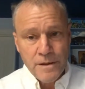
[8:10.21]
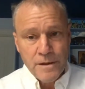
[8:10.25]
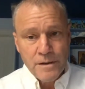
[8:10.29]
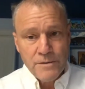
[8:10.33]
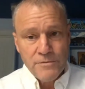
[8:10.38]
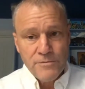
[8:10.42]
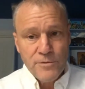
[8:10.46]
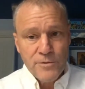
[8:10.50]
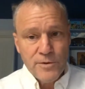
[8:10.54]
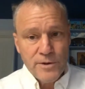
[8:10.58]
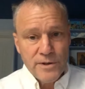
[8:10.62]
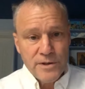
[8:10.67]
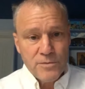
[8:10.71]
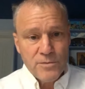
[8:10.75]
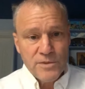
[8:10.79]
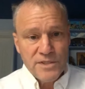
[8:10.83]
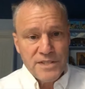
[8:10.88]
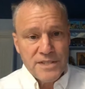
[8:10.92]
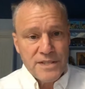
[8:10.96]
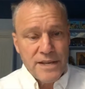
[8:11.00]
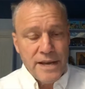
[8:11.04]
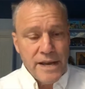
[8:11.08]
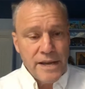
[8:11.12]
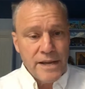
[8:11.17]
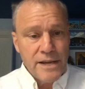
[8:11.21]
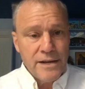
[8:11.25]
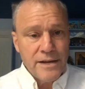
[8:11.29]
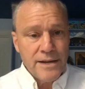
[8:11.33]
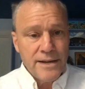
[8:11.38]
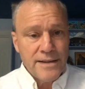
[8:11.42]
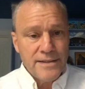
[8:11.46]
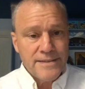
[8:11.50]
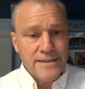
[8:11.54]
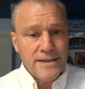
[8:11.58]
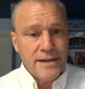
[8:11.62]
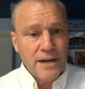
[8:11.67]
For it was taken
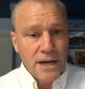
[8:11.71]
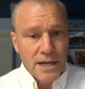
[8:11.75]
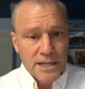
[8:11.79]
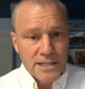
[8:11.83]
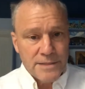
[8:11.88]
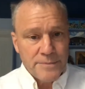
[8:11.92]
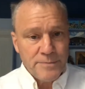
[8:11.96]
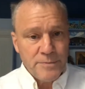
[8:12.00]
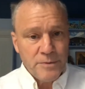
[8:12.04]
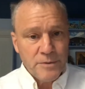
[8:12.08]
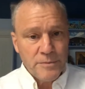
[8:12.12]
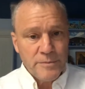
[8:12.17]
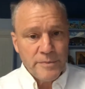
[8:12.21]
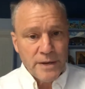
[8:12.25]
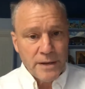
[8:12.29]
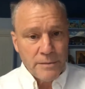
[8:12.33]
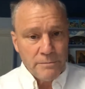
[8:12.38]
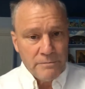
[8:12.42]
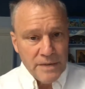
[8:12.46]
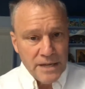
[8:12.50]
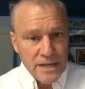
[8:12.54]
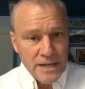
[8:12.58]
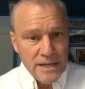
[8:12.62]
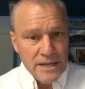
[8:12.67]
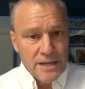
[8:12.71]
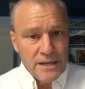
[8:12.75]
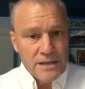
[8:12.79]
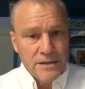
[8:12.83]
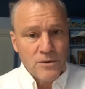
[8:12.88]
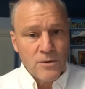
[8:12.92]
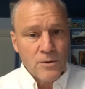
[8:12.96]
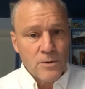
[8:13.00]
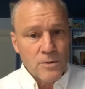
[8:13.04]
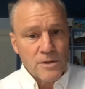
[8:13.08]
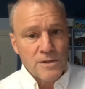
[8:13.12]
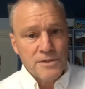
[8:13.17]
as gospel by many in
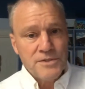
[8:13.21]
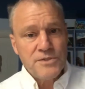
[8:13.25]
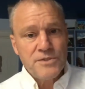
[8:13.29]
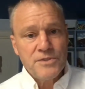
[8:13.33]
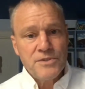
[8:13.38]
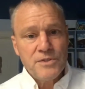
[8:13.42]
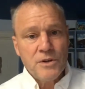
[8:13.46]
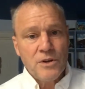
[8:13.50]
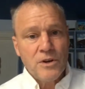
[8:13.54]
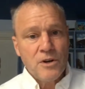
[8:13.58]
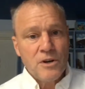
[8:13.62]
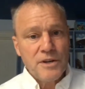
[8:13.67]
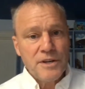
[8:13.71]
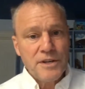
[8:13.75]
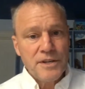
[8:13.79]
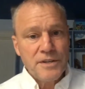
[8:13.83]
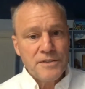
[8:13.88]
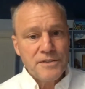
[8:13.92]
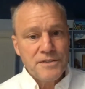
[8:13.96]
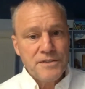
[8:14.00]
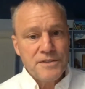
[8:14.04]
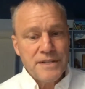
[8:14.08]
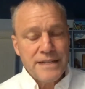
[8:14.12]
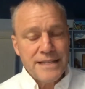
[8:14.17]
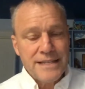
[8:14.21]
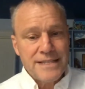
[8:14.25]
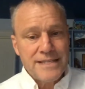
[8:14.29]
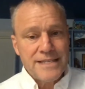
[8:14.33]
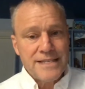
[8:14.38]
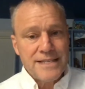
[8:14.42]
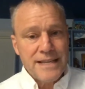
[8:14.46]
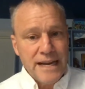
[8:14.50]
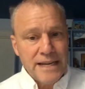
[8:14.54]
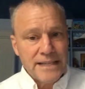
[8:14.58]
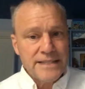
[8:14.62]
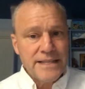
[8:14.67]
Horace's audience that
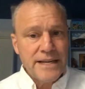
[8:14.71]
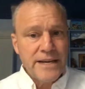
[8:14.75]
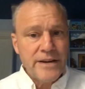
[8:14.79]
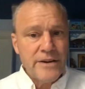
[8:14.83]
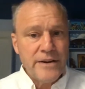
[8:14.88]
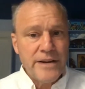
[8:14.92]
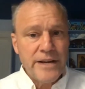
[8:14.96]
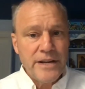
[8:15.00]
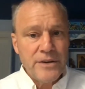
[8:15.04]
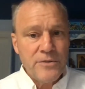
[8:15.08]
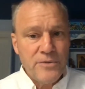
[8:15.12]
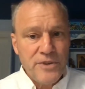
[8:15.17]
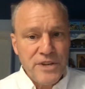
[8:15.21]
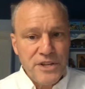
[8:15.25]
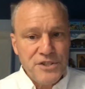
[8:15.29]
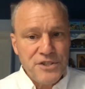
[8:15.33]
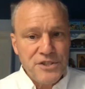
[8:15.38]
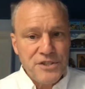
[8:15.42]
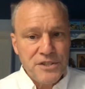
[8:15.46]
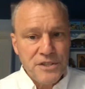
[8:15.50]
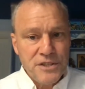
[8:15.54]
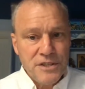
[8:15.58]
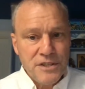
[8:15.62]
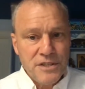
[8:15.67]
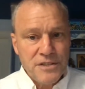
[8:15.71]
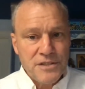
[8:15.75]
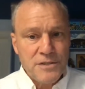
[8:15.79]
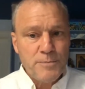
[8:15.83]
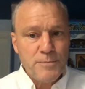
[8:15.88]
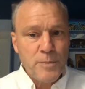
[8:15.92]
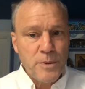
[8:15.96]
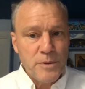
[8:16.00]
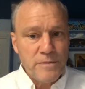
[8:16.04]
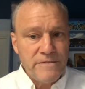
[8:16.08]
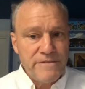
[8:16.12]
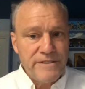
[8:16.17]
satire had reached its
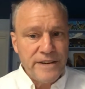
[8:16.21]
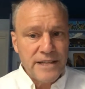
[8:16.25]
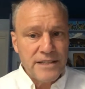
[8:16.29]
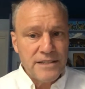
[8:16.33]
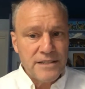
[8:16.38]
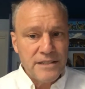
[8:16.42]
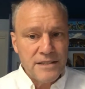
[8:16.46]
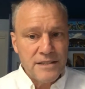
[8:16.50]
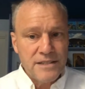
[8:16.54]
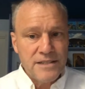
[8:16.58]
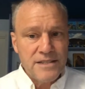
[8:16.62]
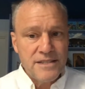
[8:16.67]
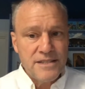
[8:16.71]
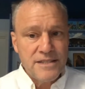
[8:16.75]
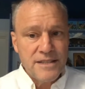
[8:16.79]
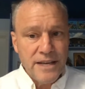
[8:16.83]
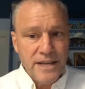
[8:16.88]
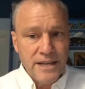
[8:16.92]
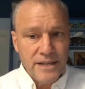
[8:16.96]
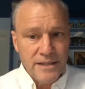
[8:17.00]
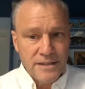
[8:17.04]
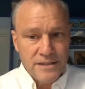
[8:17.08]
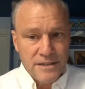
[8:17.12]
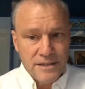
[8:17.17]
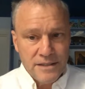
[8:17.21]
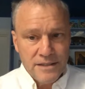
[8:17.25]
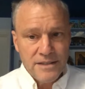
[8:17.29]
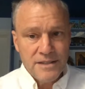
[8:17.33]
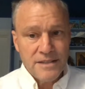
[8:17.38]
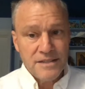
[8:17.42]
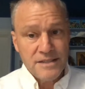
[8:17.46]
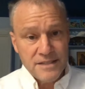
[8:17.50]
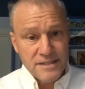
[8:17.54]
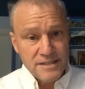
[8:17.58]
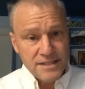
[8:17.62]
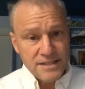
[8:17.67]
perfected state,
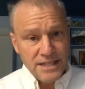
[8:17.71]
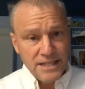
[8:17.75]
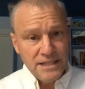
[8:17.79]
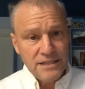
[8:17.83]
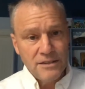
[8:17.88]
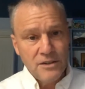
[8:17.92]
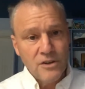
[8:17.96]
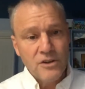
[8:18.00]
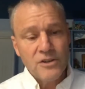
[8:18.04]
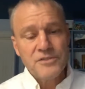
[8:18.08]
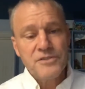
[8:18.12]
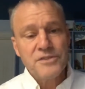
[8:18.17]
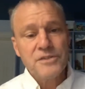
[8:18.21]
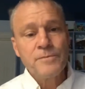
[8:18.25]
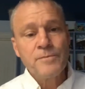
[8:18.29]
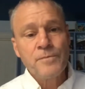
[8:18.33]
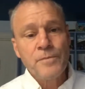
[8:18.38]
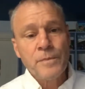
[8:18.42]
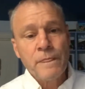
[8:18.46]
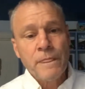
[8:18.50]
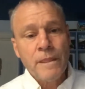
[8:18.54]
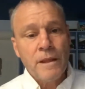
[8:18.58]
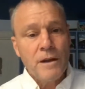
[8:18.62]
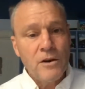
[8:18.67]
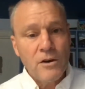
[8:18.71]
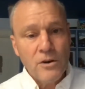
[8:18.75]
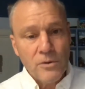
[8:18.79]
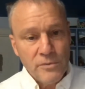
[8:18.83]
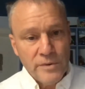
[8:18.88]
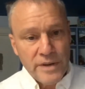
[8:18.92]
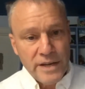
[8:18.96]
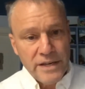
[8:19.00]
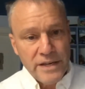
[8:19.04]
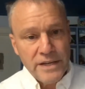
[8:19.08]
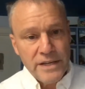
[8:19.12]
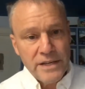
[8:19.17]
its telos,
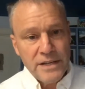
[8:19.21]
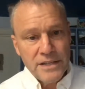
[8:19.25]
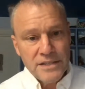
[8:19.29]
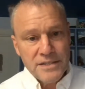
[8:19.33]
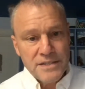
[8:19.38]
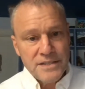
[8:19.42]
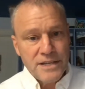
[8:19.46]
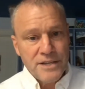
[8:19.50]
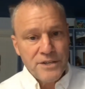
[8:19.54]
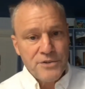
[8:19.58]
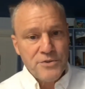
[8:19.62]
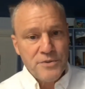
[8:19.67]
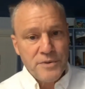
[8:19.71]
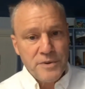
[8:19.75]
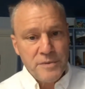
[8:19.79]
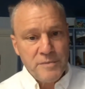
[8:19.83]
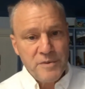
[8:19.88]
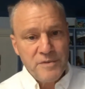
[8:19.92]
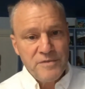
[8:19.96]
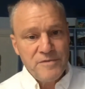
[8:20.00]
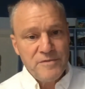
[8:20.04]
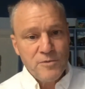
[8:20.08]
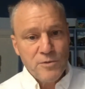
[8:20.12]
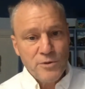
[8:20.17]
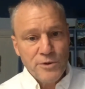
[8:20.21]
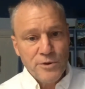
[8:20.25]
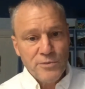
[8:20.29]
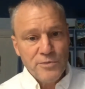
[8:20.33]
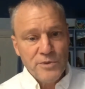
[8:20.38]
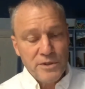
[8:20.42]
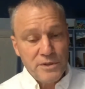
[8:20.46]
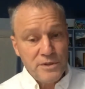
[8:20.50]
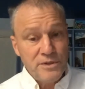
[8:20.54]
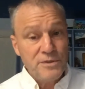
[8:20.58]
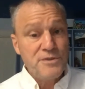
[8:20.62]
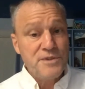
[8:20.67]
already a century before
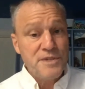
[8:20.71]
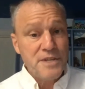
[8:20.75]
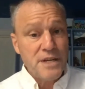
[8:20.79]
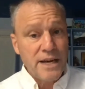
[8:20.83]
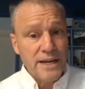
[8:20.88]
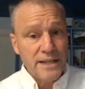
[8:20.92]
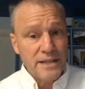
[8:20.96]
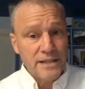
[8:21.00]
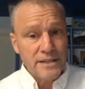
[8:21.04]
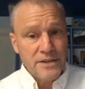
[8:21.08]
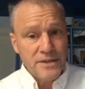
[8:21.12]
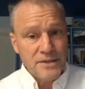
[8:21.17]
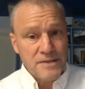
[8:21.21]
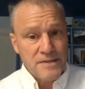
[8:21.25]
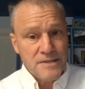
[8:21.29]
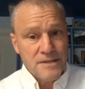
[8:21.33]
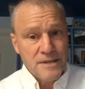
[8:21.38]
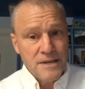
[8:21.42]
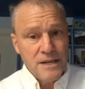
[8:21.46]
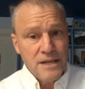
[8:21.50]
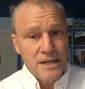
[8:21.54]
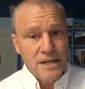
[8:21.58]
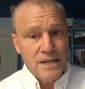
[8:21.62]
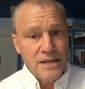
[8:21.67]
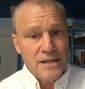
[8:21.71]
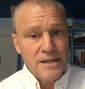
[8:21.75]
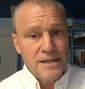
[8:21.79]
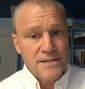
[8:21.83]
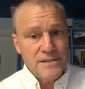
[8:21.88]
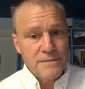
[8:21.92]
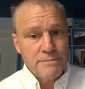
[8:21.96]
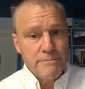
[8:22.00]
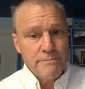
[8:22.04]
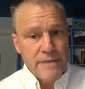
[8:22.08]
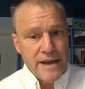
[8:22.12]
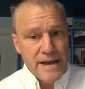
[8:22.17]
with Lucileus, in
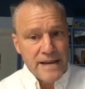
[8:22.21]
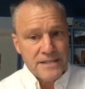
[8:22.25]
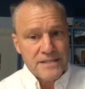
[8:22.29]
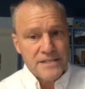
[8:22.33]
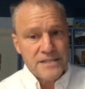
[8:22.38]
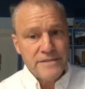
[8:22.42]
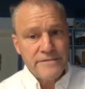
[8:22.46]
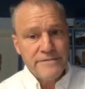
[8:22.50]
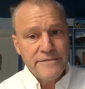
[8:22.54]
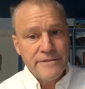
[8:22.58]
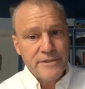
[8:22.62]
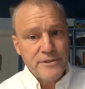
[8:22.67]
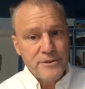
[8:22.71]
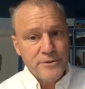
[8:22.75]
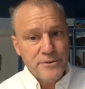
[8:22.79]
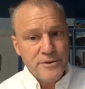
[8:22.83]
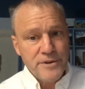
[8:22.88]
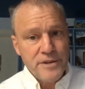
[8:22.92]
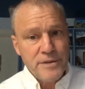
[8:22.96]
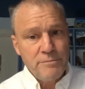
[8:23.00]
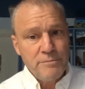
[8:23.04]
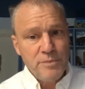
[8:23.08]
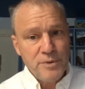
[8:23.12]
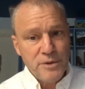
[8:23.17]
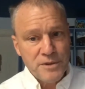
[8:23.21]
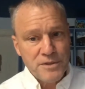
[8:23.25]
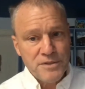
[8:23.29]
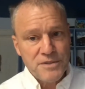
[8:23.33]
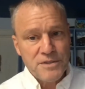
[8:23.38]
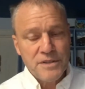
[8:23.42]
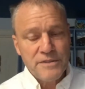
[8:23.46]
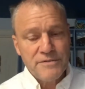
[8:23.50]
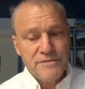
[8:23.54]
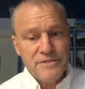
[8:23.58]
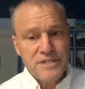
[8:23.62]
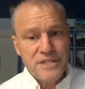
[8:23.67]
his massive 30 books
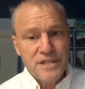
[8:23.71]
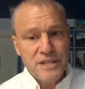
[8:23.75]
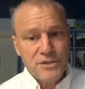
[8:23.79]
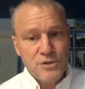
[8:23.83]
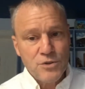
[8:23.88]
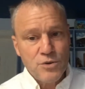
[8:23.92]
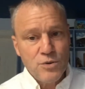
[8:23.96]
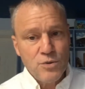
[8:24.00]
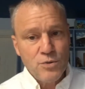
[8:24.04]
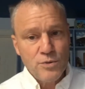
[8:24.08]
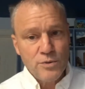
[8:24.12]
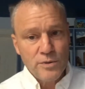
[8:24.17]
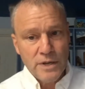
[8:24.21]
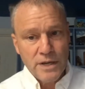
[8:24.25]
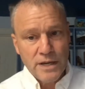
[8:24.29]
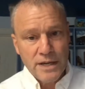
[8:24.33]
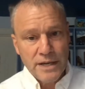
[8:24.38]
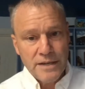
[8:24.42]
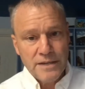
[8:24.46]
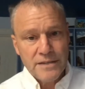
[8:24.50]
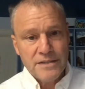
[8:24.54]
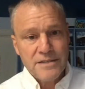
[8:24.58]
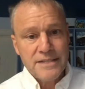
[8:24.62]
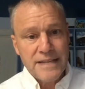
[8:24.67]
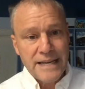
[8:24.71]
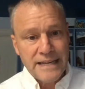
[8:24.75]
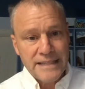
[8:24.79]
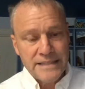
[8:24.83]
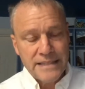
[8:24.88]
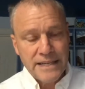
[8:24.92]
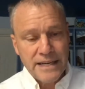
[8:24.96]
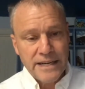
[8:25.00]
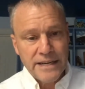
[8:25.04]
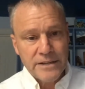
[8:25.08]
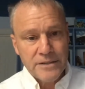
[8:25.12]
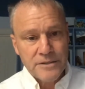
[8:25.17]
of
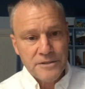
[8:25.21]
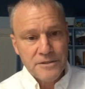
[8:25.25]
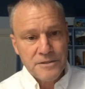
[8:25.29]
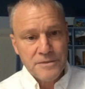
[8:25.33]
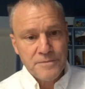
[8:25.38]
satires.